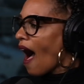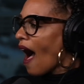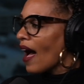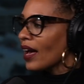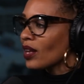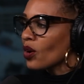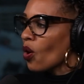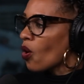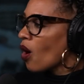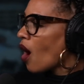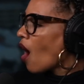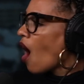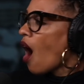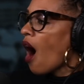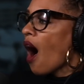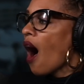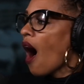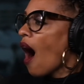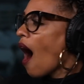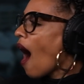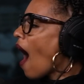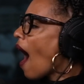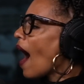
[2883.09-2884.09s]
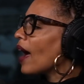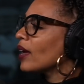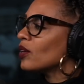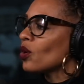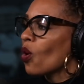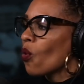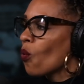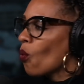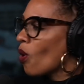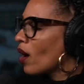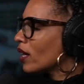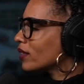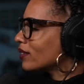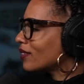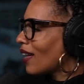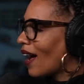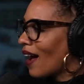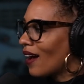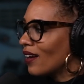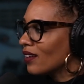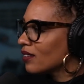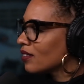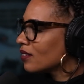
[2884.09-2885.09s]
I don't I don't want
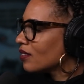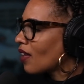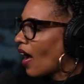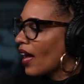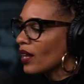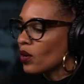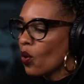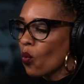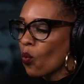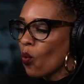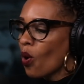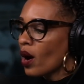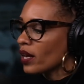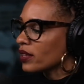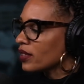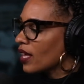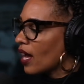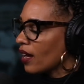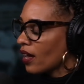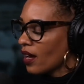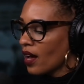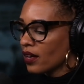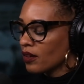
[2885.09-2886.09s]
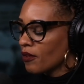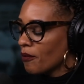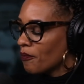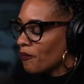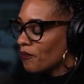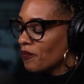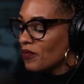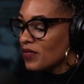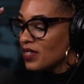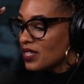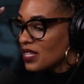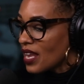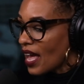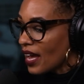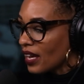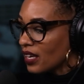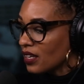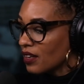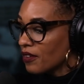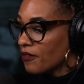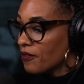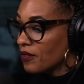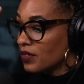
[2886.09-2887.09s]
that. I don't want that kind of
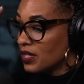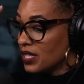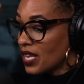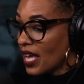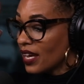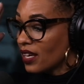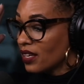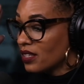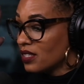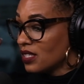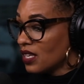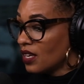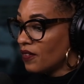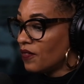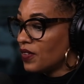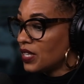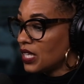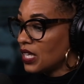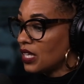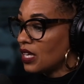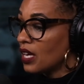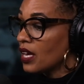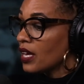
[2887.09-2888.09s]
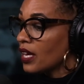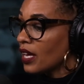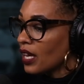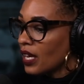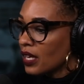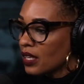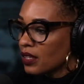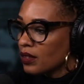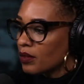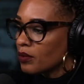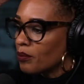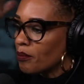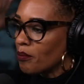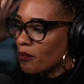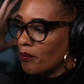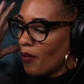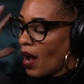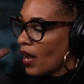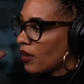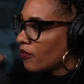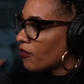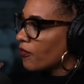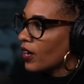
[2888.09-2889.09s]
negative negativity in
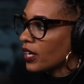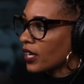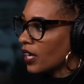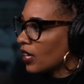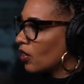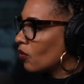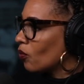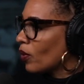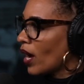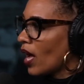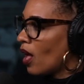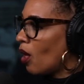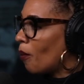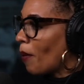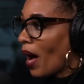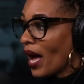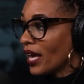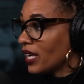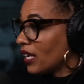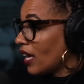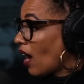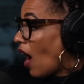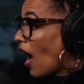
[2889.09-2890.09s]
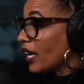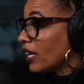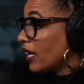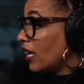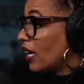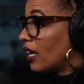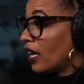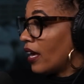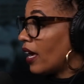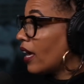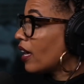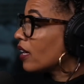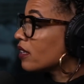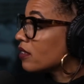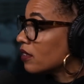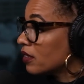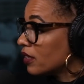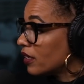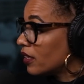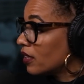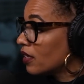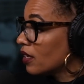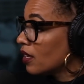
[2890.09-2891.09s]
my fucking realm. I I can't
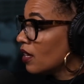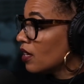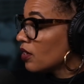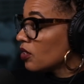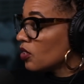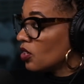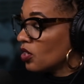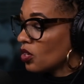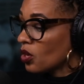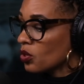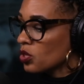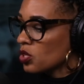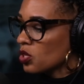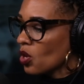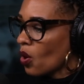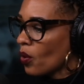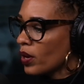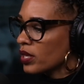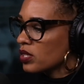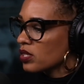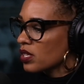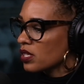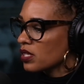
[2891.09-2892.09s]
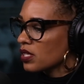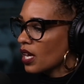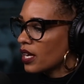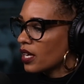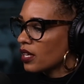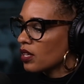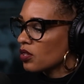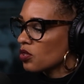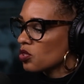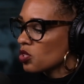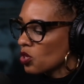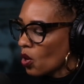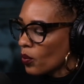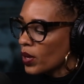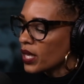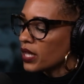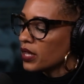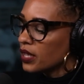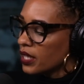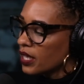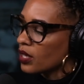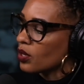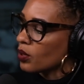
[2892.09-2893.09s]
handle it. Mm. You know, so it's just like so
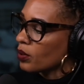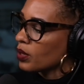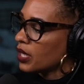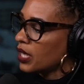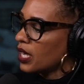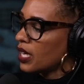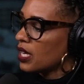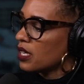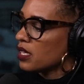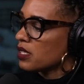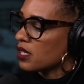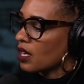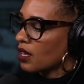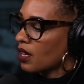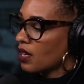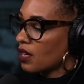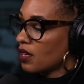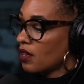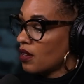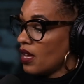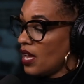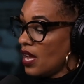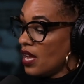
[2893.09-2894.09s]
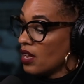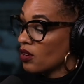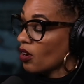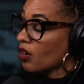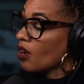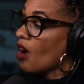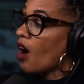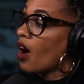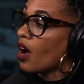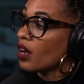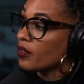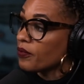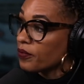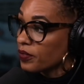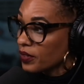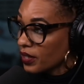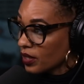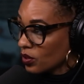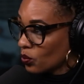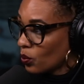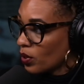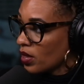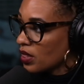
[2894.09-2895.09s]
it literally is a inner
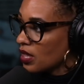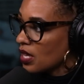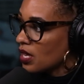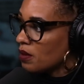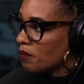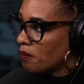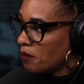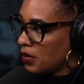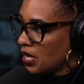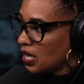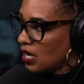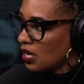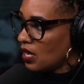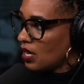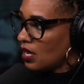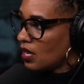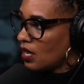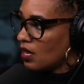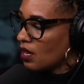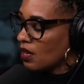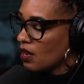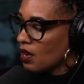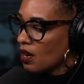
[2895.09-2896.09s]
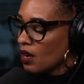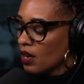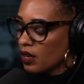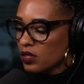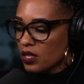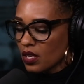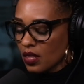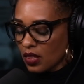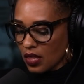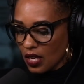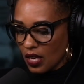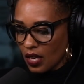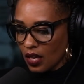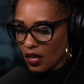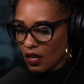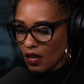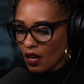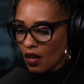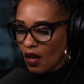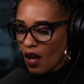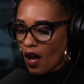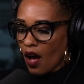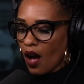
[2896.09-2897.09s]
conflict within me to
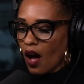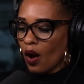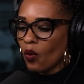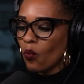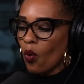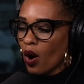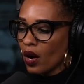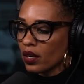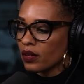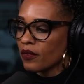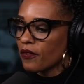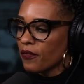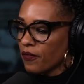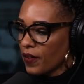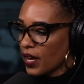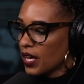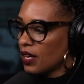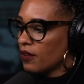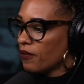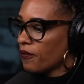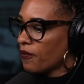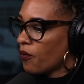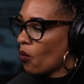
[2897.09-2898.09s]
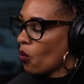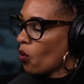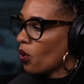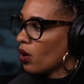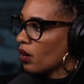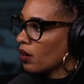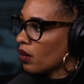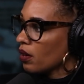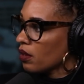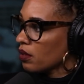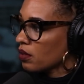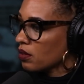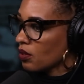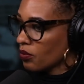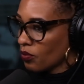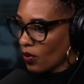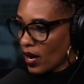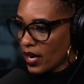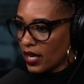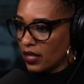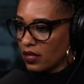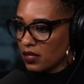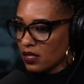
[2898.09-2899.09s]
think I want to fight for the
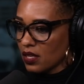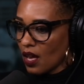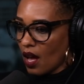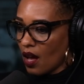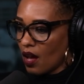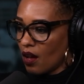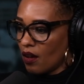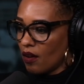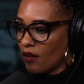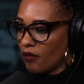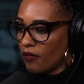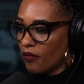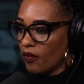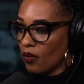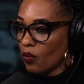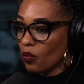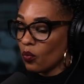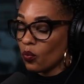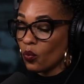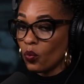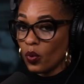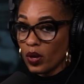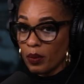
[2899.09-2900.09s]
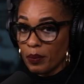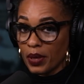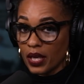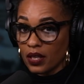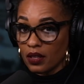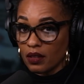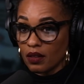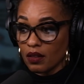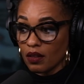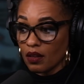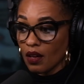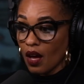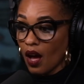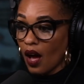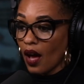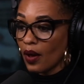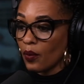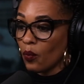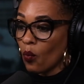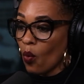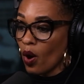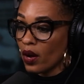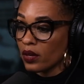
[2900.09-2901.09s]
rights of women.
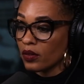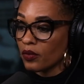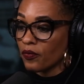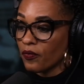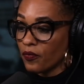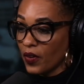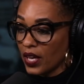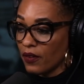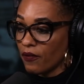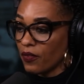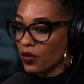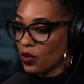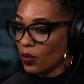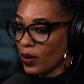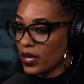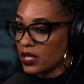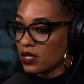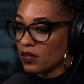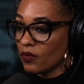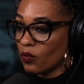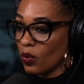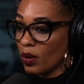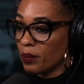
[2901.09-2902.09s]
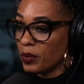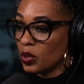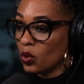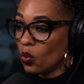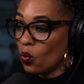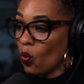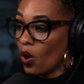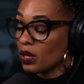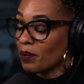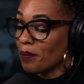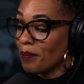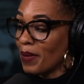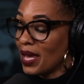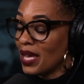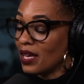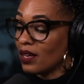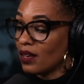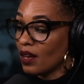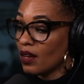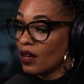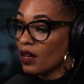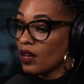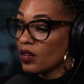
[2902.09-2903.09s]
I want to fight for the rights of women who want to
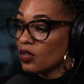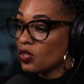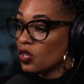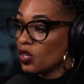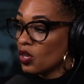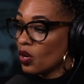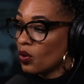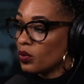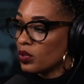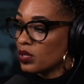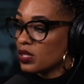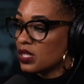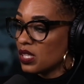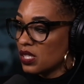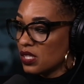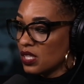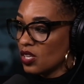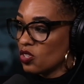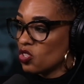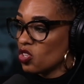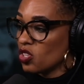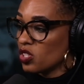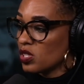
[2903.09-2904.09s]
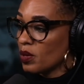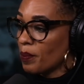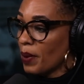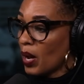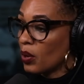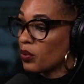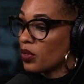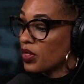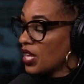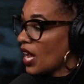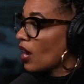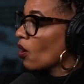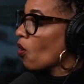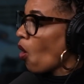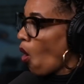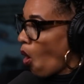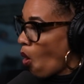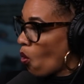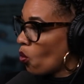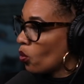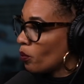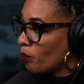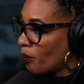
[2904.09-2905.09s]
make, you know, decisions about their
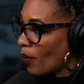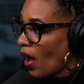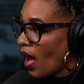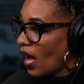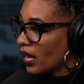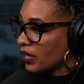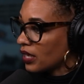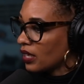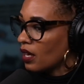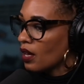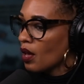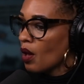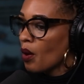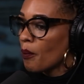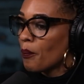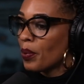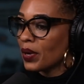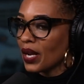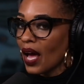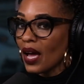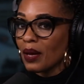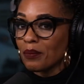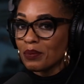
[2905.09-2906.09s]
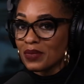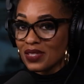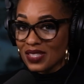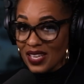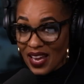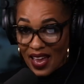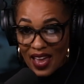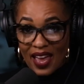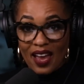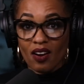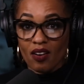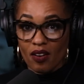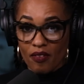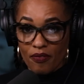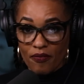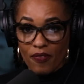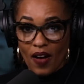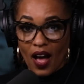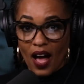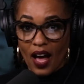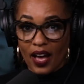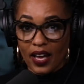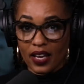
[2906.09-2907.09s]
own body. But I'm
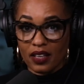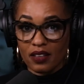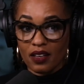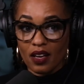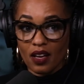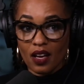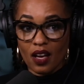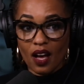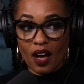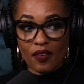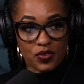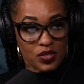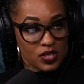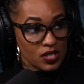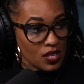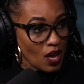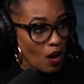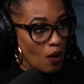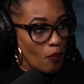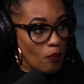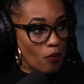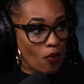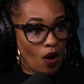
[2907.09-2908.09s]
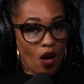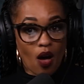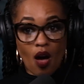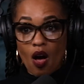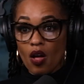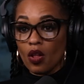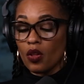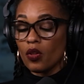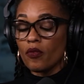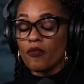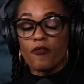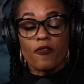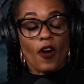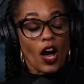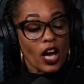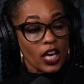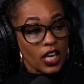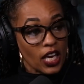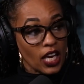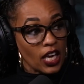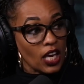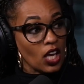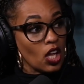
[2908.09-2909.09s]
terrified of some
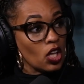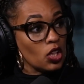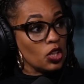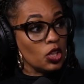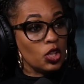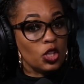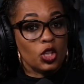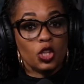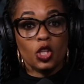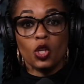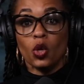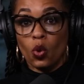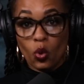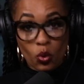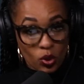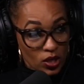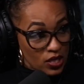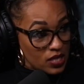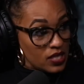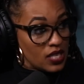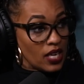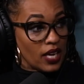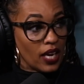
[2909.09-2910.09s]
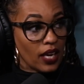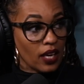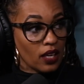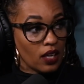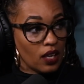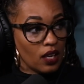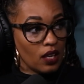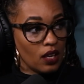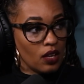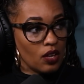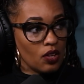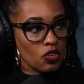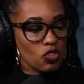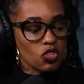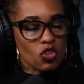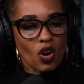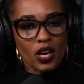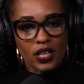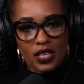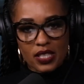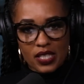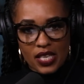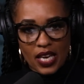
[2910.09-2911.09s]
fucking lunatic
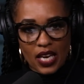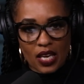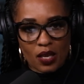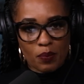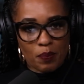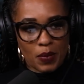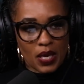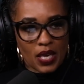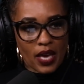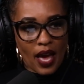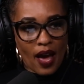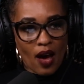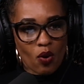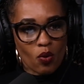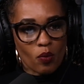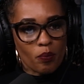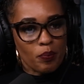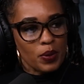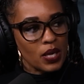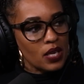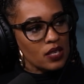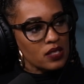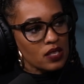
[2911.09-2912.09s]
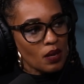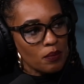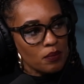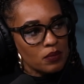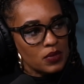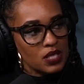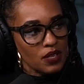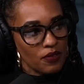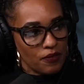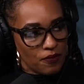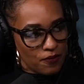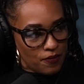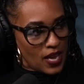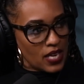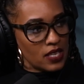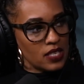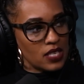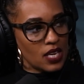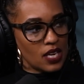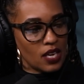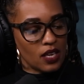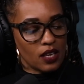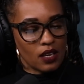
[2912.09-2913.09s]
trying to take me out because I'm
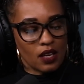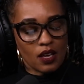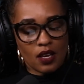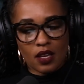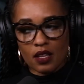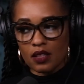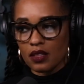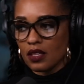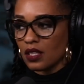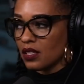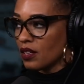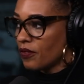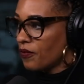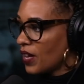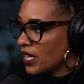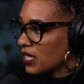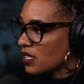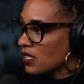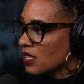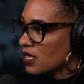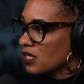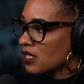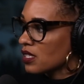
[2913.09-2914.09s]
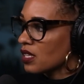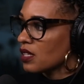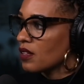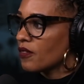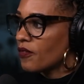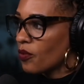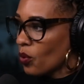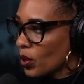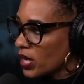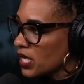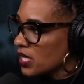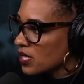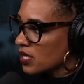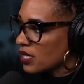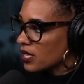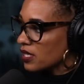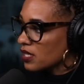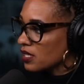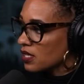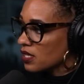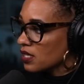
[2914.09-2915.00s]
defending mm -hmm. the mm-hmm. defenseless and the voiceless.